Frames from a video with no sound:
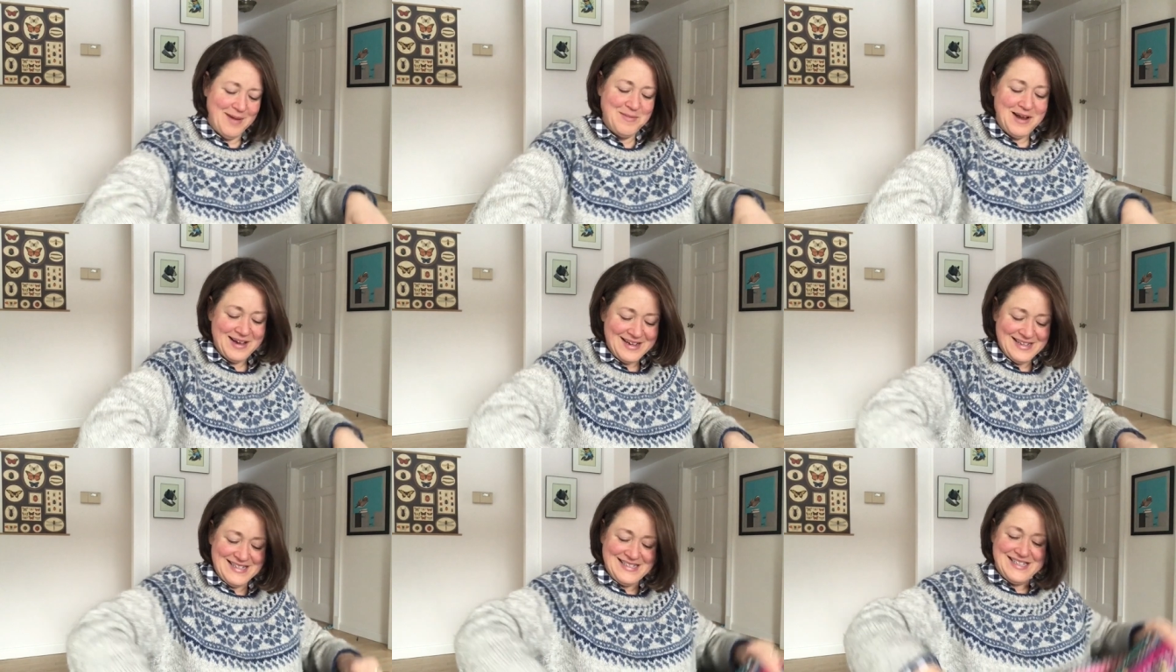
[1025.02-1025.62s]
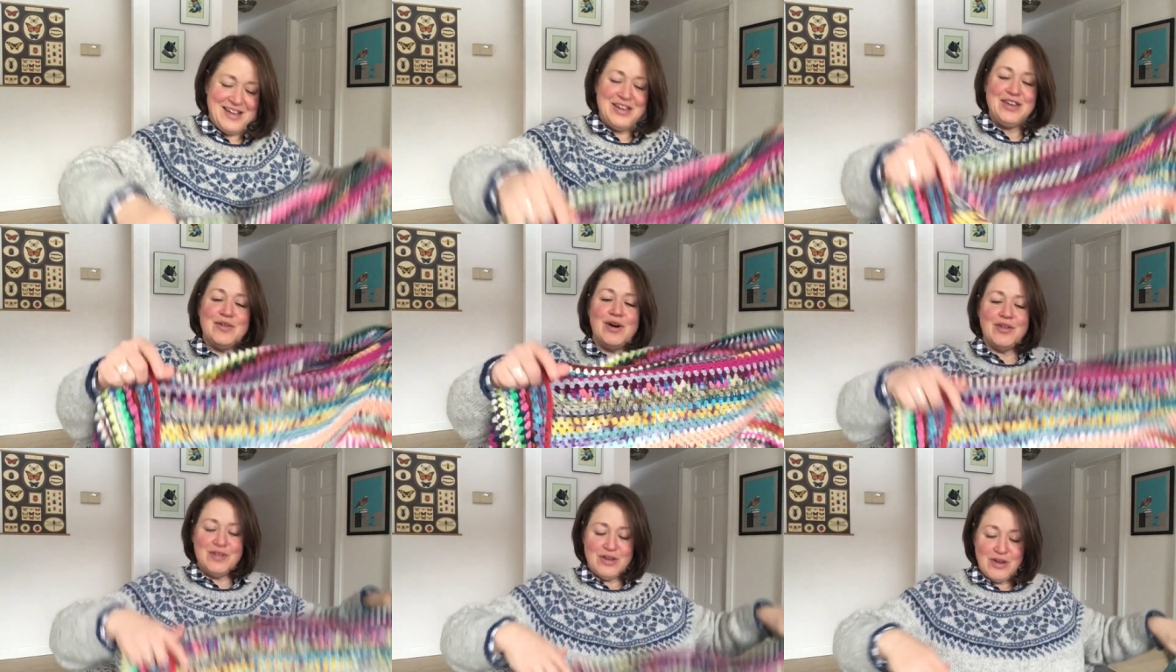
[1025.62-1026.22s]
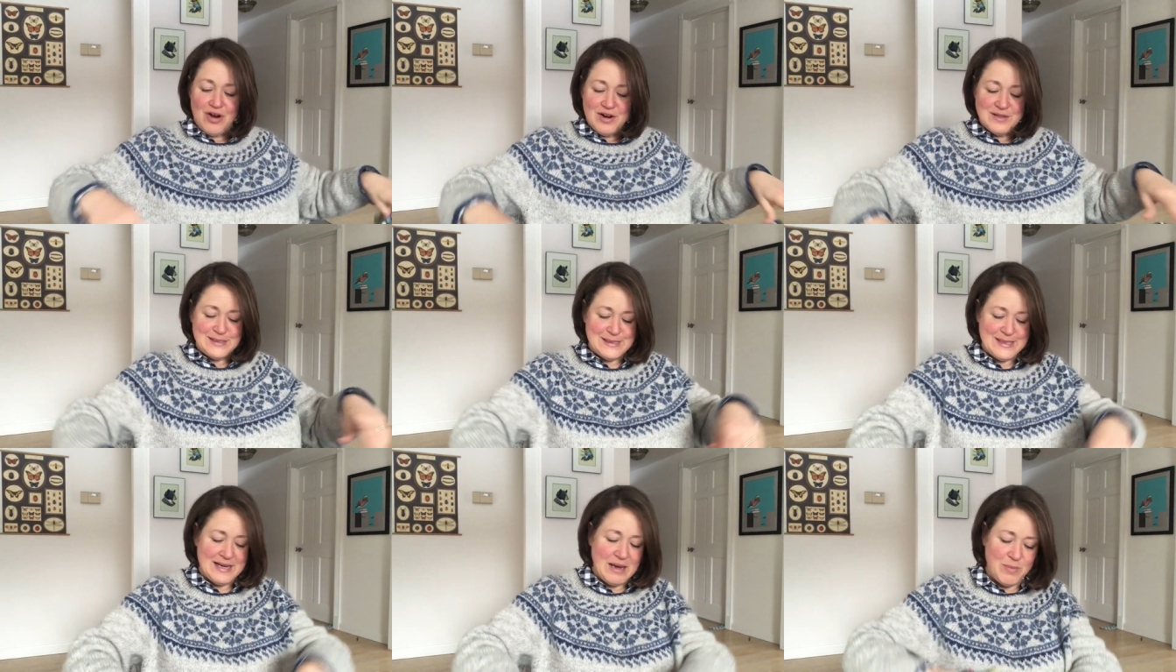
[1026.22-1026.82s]
I'm not going to tell you all the
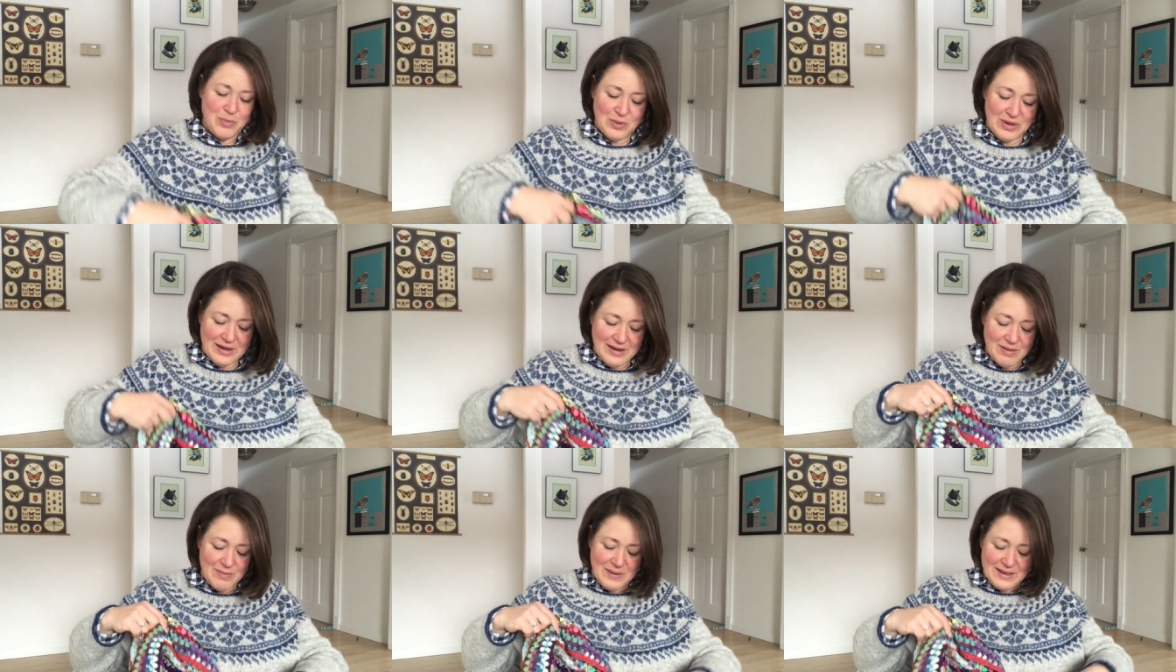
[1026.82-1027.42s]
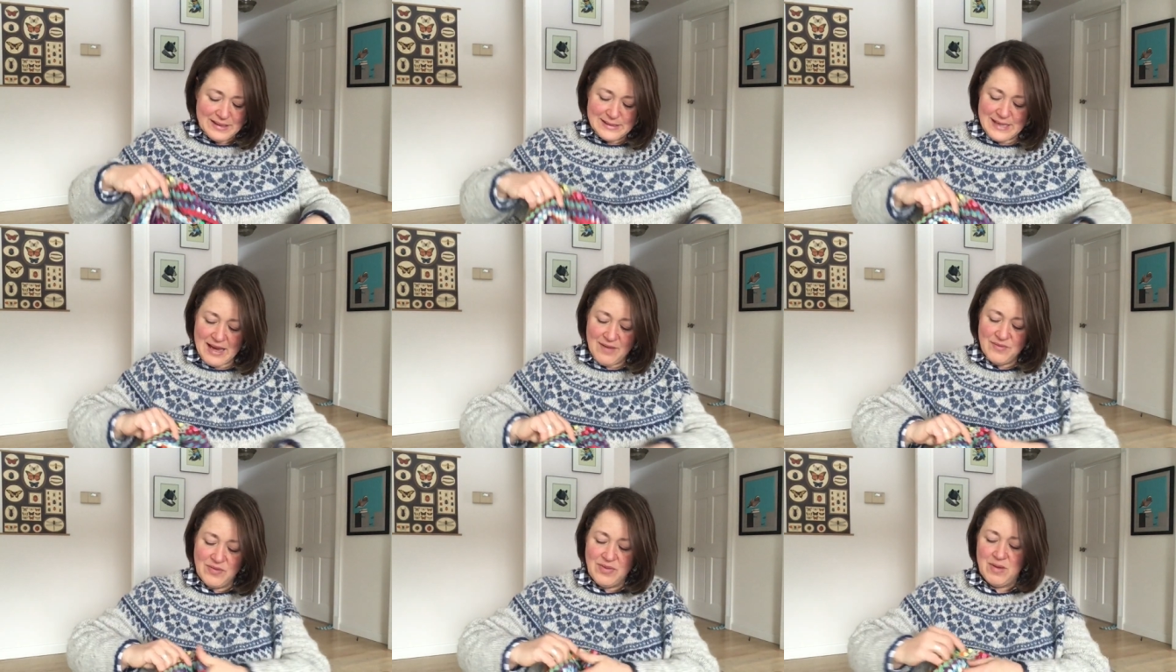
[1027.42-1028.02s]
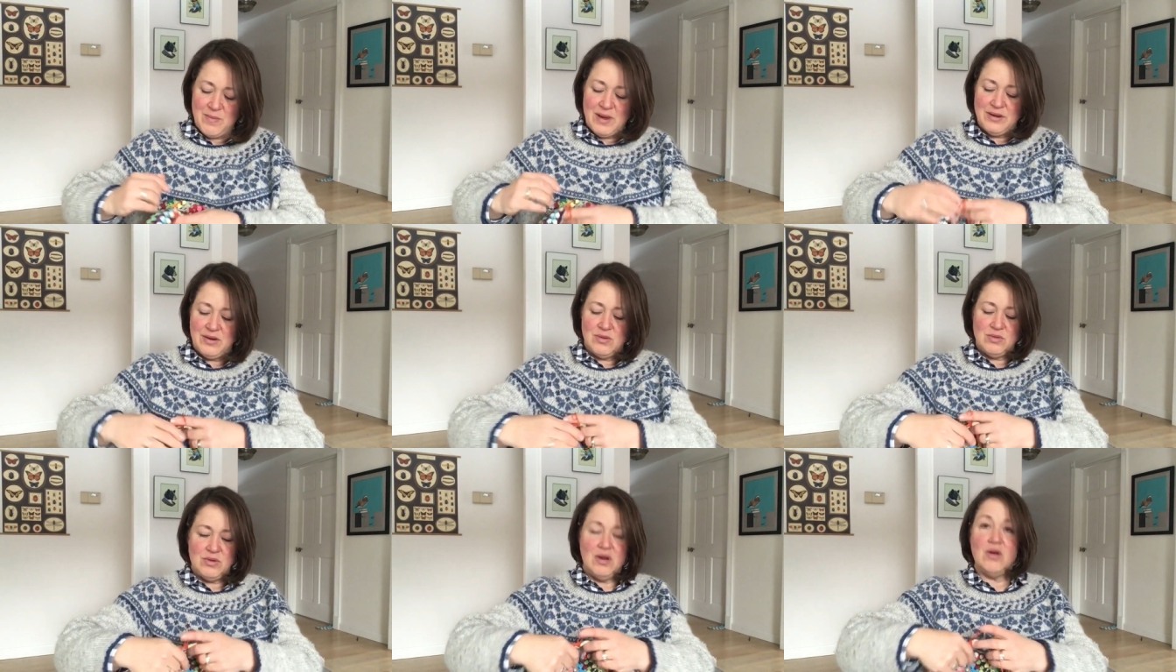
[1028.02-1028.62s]
yarns that I put in it because half of them I
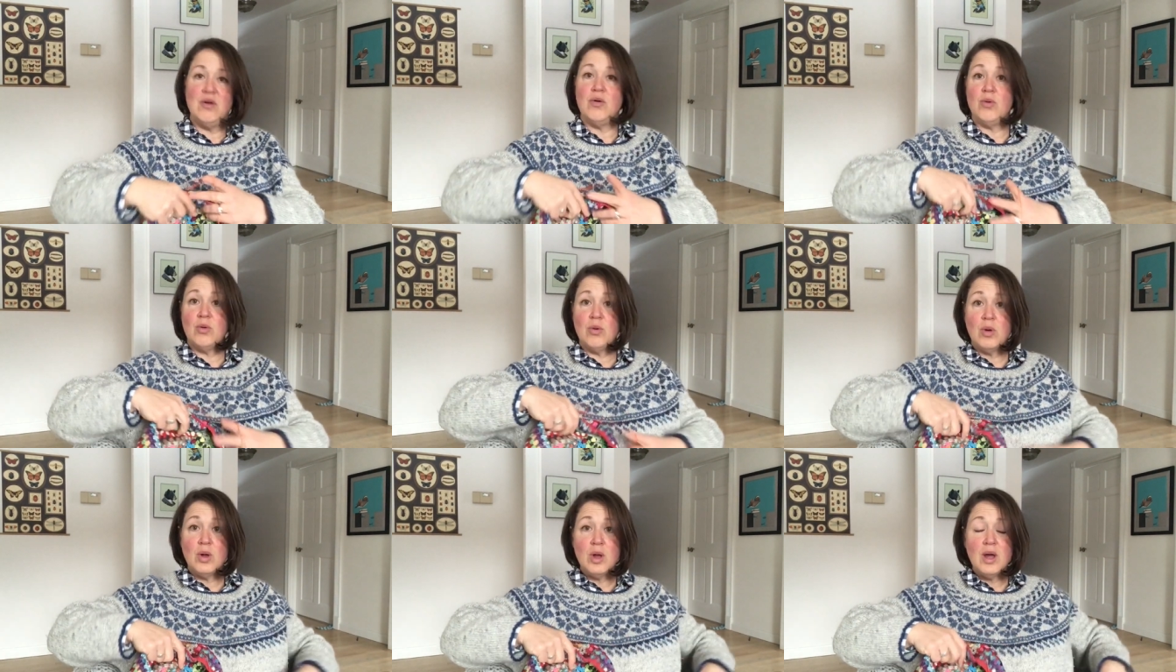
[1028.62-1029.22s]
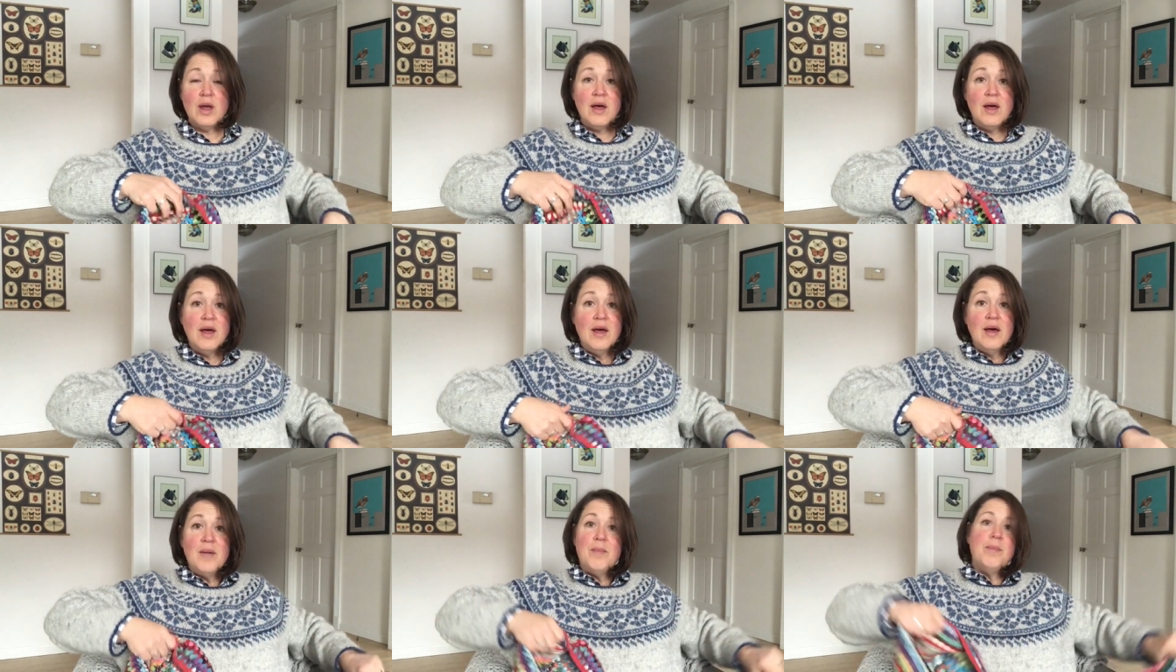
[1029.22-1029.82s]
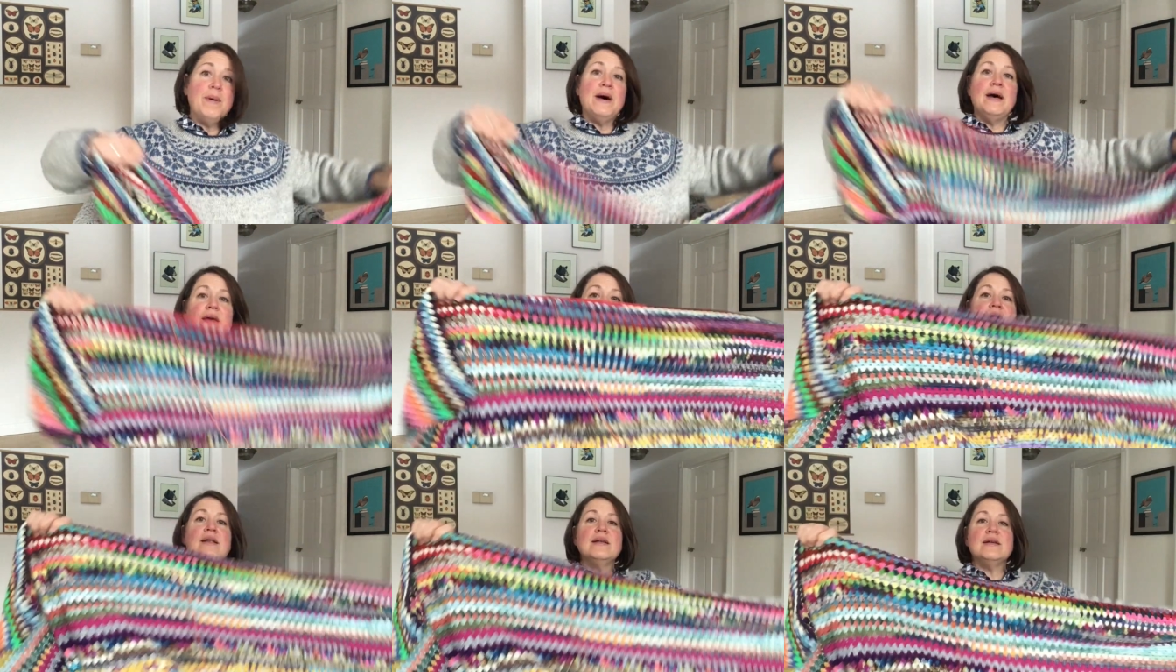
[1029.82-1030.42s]
don't know.
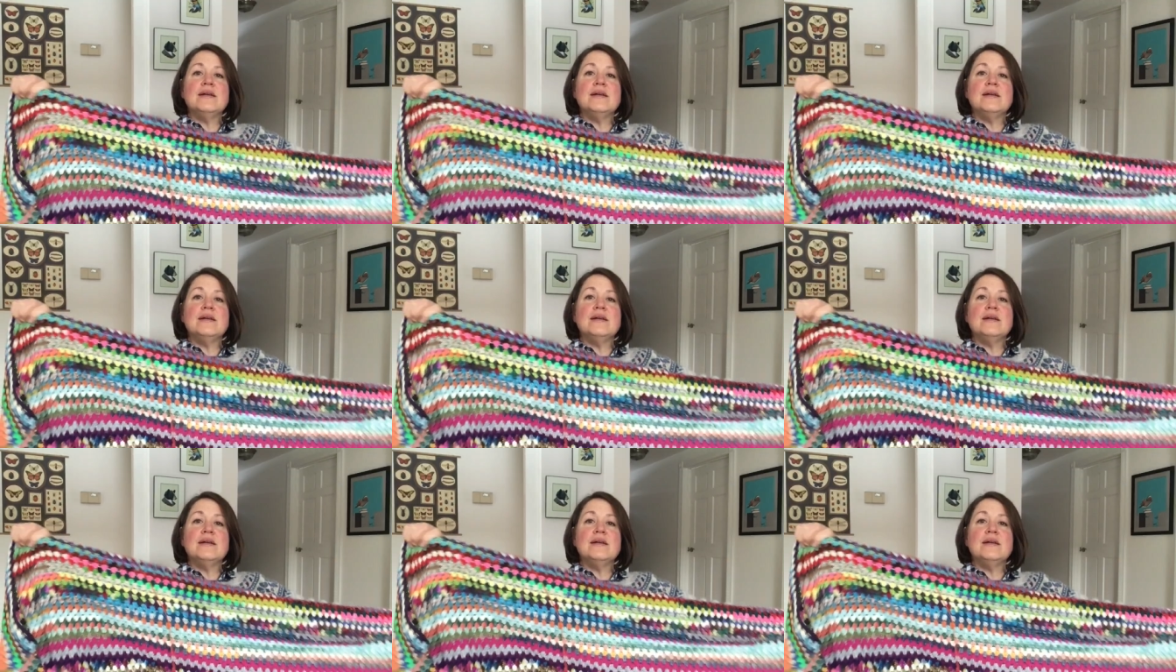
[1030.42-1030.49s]
But